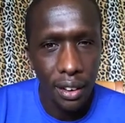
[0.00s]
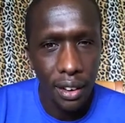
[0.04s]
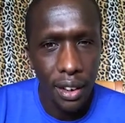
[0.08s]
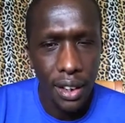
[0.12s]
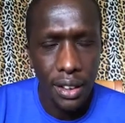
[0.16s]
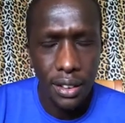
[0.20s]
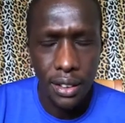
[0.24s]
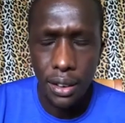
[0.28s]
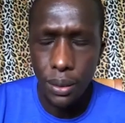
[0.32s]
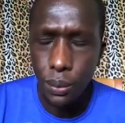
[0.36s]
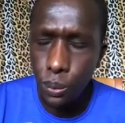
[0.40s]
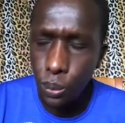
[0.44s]
I
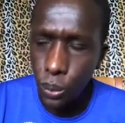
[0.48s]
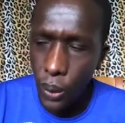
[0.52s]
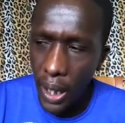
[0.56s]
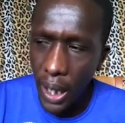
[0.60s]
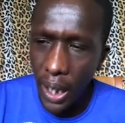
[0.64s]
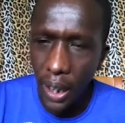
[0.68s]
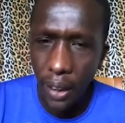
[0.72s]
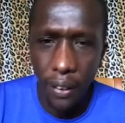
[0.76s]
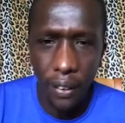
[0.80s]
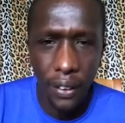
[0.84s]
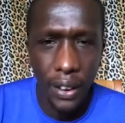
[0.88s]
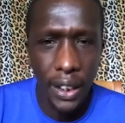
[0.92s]
said,
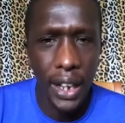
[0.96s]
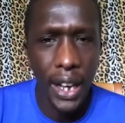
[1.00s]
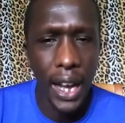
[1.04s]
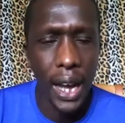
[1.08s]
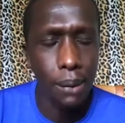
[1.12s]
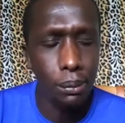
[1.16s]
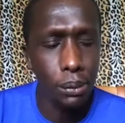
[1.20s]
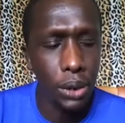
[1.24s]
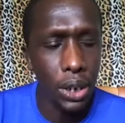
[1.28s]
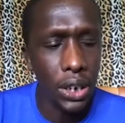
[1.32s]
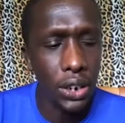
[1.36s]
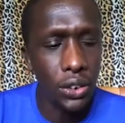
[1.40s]
well, okay,
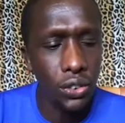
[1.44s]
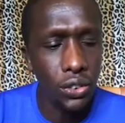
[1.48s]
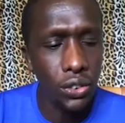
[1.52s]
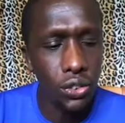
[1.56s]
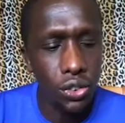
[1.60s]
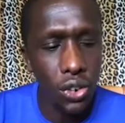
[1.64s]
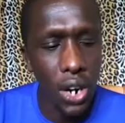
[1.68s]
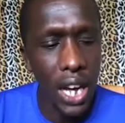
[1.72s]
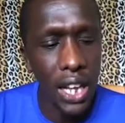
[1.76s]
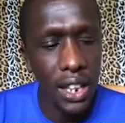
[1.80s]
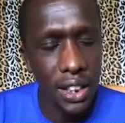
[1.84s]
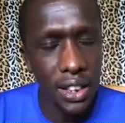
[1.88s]
I'm gonna
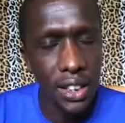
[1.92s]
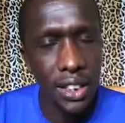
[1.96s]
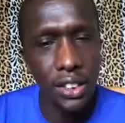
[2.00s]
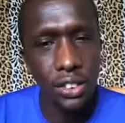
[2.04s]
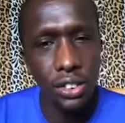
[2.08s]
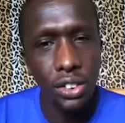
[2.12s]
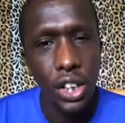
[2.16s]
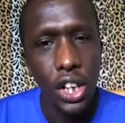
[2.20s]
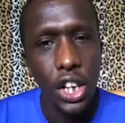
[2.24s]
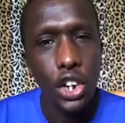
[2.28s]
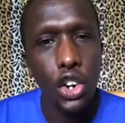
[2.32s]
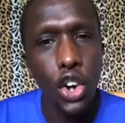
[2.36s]
run this.
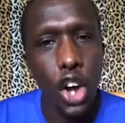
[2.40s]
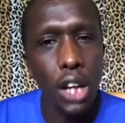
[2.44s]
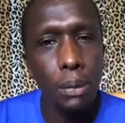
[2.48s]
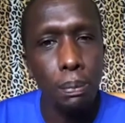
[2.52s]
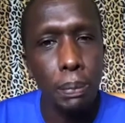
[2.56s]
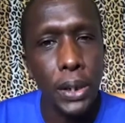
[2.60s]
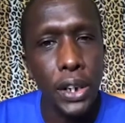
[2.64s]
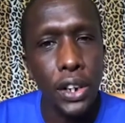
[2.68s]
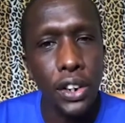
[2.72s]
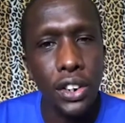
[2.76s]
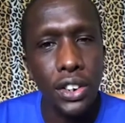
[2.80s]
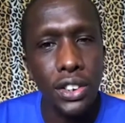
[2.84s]
Not
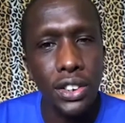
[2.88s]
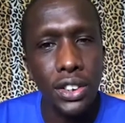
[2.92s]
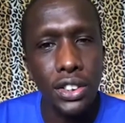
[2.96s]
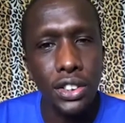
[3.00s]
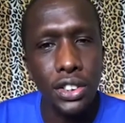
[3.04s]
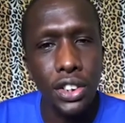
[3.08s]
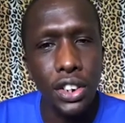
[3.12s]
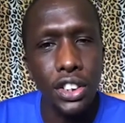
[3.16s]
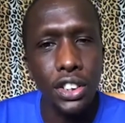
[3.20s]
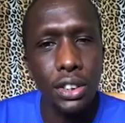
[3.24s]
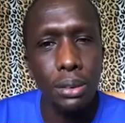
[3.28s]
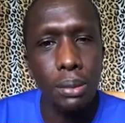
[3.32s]
because it's
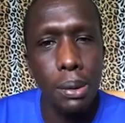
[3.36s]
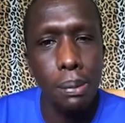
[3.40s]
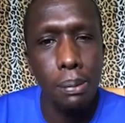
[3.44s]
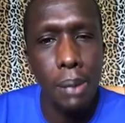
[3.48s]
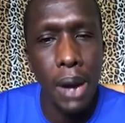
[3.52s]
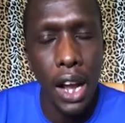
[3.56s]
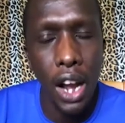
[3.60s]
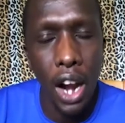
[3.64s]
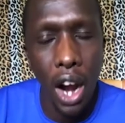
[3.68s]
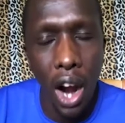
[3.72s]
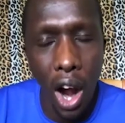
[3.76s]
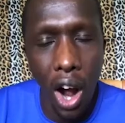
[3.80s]
going to be
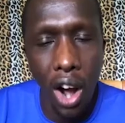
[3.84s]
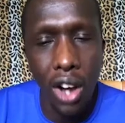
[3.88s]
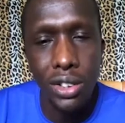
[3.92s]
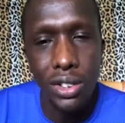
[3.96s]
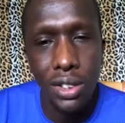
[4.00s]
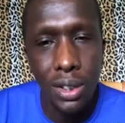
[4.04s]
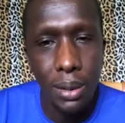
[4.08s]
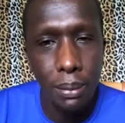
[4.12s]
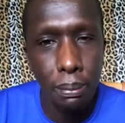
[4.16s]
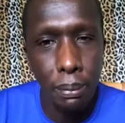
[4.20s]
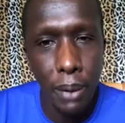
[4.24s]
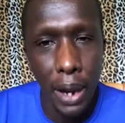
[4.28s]
my
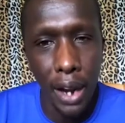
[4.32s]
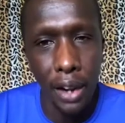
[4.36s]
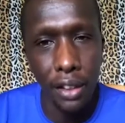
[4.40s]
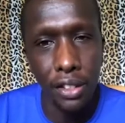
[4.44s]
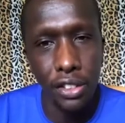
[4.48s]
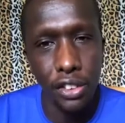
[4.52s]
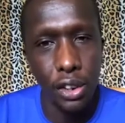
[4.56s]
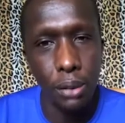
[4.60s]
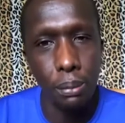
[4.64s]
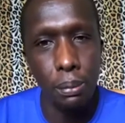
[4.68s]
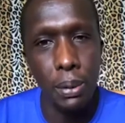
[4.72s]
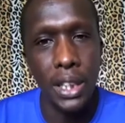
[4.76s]
awesome
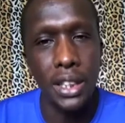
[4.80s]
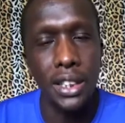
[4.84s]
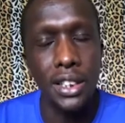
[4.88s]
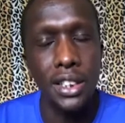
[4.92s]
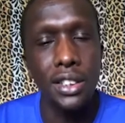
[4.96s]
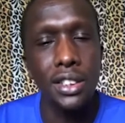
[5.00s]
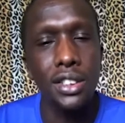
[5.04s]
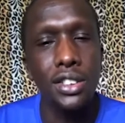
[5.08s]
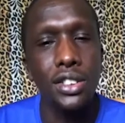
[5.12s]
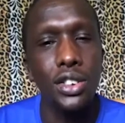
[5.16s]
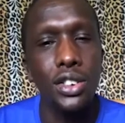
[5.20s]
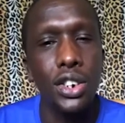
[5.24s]
marathon, but
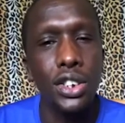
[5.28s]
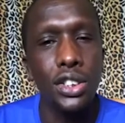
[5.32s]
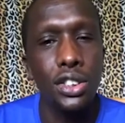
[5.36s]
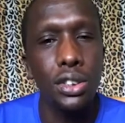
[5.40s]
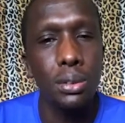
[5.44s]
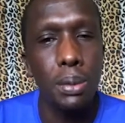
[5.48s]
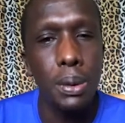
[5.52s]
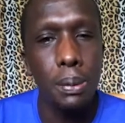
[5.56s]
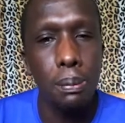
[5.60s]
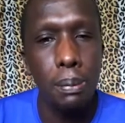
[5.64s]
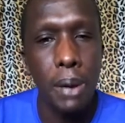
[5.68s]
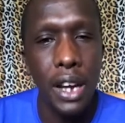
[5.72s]
this is going to
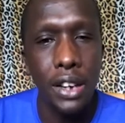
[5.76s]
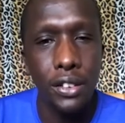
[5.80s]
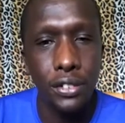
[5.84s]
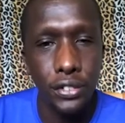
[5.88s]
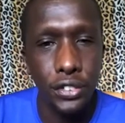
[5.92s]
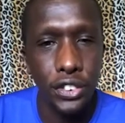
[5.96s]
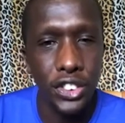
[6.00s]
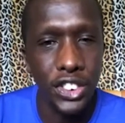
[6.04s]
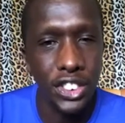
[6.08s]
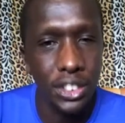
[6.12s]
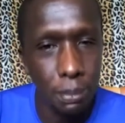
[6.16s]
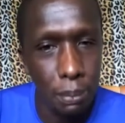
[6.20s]
be my
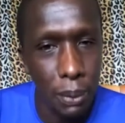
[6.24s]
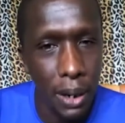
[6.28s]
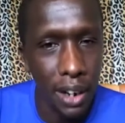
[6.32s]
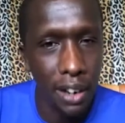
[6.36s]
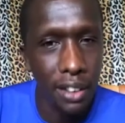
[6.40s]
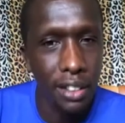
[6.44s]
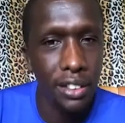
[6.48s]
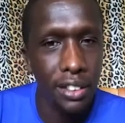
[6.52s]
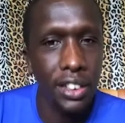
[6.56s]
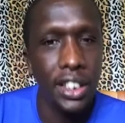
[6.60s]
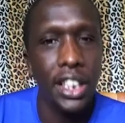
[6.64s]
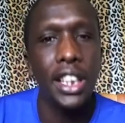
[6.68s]
first
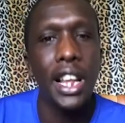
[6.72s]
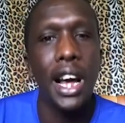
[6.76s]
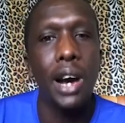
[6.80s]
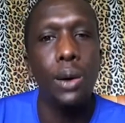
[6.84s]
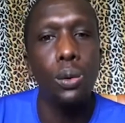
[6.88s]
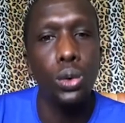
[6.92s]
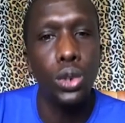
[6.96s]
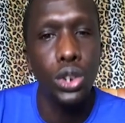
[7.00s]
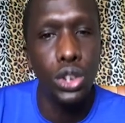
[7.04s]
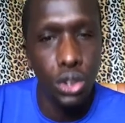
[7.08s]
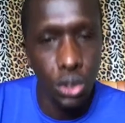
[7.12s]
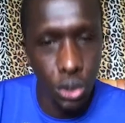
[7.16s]
marathon that I
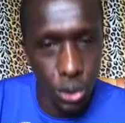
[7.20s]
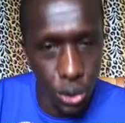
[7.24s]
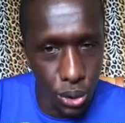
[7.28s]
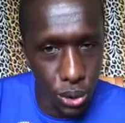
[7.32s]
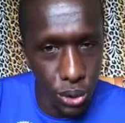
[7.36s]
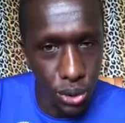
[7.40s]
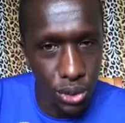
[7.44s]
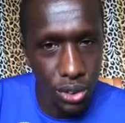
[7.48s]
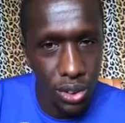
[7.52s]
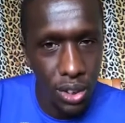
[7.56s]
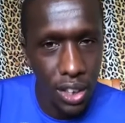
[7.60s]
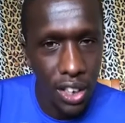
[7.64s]
would
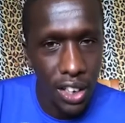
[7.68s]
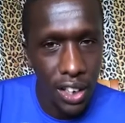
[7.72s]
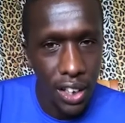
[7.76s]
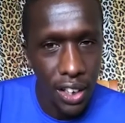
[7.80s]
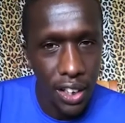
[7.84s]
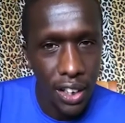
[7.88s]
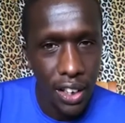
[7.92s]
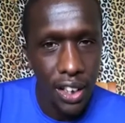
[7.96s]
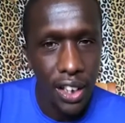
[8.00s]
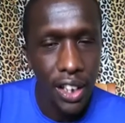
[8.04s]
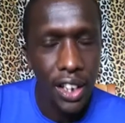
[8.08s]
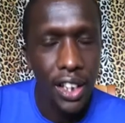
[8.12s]
use
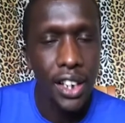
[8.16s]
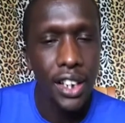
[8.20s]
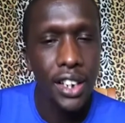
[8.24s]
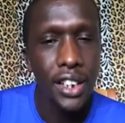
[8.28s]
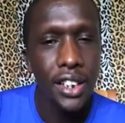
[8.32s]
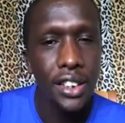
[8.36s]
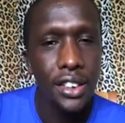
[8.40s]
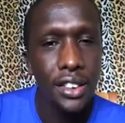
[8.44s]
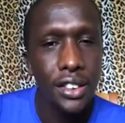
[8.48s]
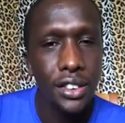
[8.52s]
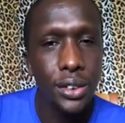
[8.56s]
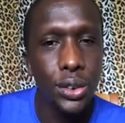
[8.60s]

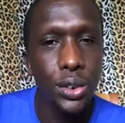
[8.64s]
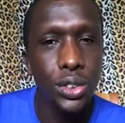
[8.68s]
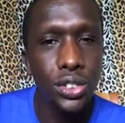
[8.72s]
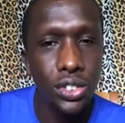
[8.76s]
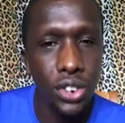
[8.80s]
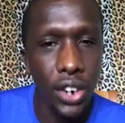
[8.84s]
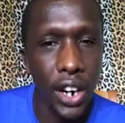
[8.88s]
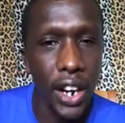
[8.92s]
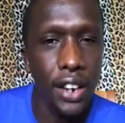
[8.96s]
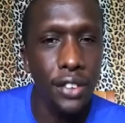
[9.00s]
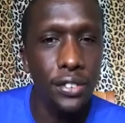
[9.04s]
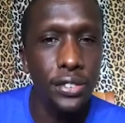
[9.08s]
to
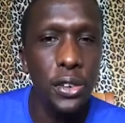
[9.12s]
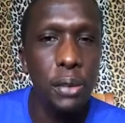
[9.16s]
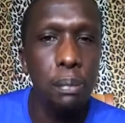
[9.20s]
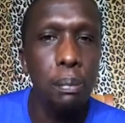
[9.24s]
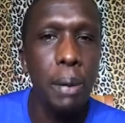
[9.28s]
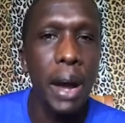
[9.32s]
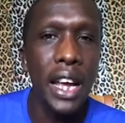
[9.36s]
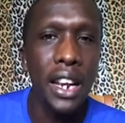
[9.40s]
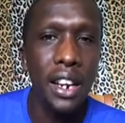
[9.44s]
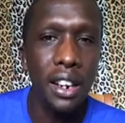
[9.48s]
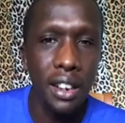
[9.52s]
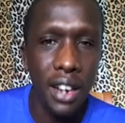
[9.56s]
train for
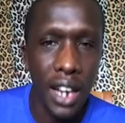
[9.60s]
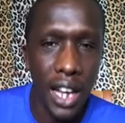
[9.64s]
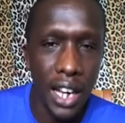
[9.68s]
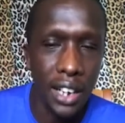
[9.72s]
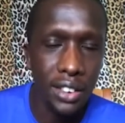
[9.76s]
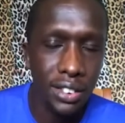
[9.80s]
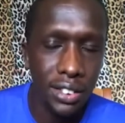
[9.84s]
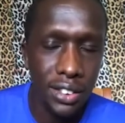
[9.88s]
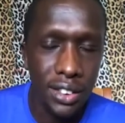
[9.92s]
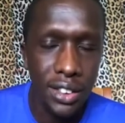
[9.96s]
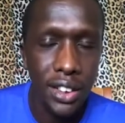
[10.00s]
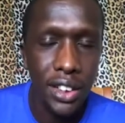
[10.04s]
my
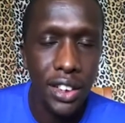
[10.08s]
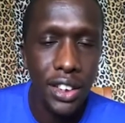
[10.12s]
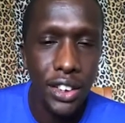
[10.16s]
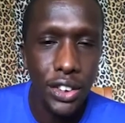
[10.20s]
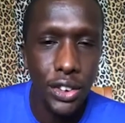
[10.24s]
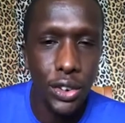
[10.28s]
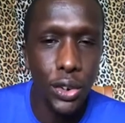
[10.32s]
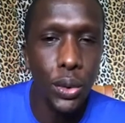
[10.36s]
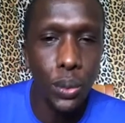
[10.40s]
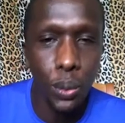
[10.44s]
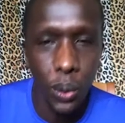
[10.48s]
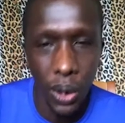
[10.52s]
next
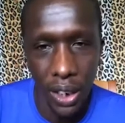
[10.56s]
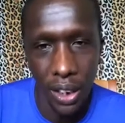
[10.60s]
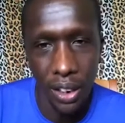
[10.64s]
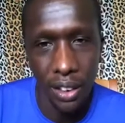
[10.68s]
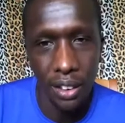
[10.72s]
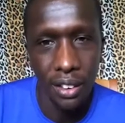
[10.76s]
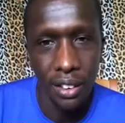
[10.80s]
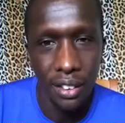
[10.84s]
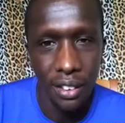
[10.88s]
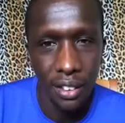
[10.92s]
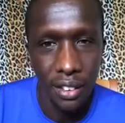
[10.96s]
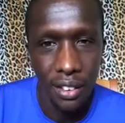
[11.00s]
good one.
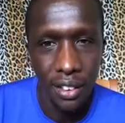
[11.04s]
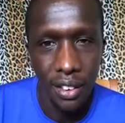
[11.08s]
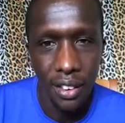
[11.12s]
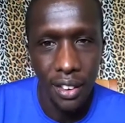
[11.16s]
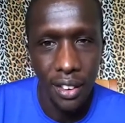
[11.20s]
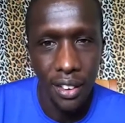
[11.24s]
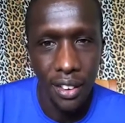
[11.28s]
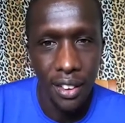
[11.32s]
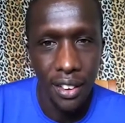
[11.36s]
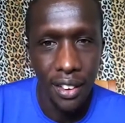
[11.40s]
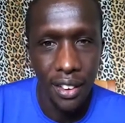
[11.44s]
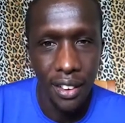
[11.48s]

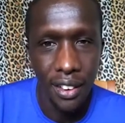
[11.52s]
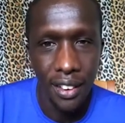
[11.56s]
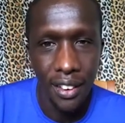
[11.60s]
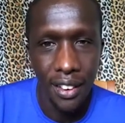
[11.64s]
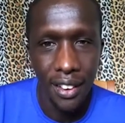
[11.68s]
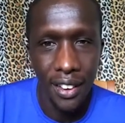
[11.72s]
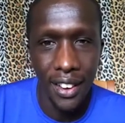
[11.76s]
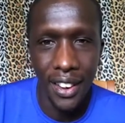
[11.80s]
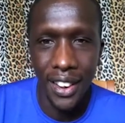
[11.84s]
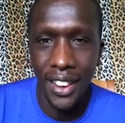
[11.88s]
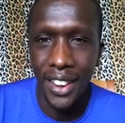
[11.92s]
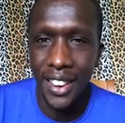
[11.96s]

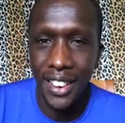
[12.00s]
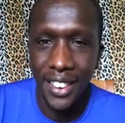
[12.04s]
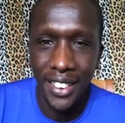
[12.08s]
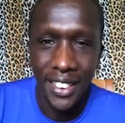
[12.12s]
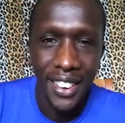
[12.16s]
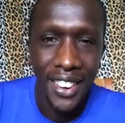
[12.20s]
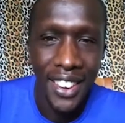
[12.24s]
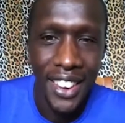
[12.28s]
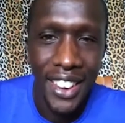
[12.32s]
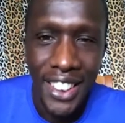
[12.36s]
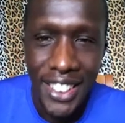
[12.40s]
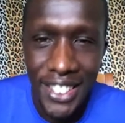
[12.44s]
And, and
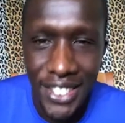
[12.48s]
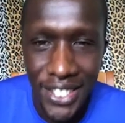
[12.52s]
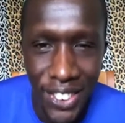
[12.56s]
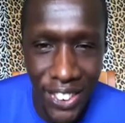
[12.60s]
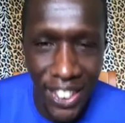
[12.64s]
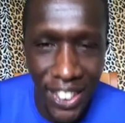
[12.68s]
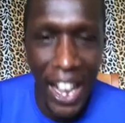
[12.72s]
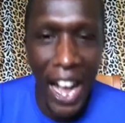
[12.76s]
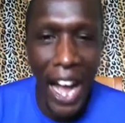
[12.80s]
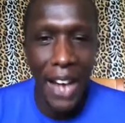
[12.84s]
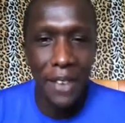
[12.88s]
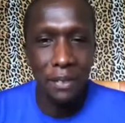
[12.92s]
that, you
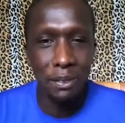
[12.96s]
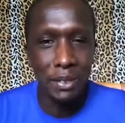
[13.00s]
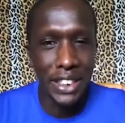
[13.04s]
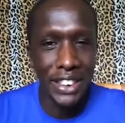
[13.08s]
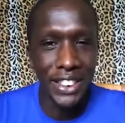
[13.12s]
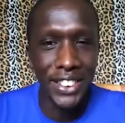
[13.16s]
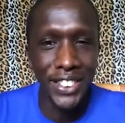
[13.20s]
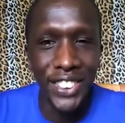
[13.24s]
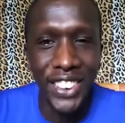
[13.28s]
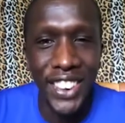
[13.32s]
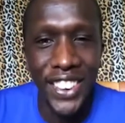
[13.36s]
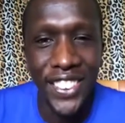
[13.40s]
got me
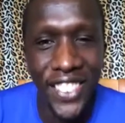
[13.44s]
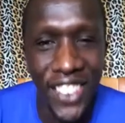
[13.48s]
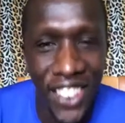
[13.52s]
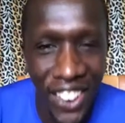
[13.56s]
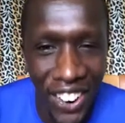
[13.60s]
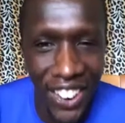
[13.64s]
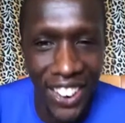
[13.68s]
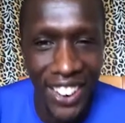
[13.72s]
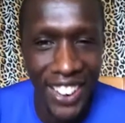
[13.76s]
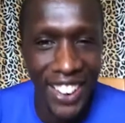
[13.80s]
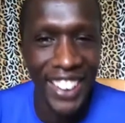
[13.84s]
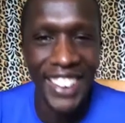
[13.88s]
to New
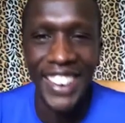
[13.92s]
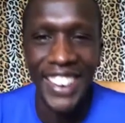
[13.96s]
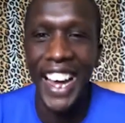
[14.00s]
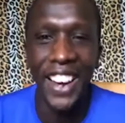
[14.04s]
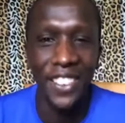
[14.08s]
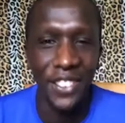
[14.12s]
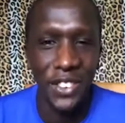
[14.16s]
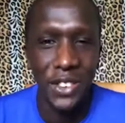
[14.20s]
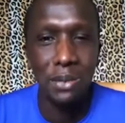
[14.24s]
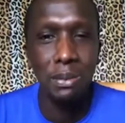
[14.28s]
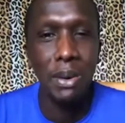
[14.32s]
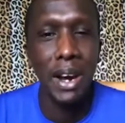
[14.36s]
York, and
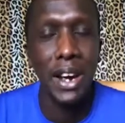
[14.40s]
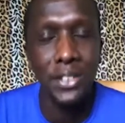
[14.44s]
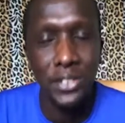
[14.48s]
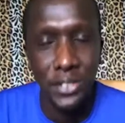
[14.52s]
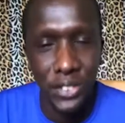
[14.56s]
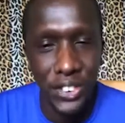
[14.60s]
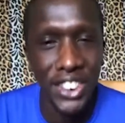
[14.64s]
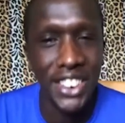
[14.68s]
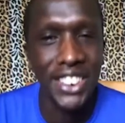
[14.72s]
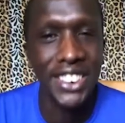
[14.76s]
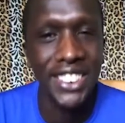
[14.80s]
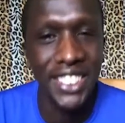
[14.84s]
that was that's
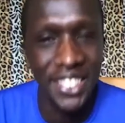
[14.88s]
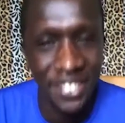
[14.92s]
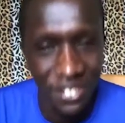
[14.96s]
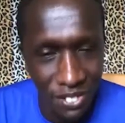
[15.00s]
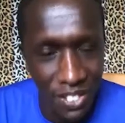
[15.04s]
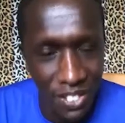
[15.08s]
my- right.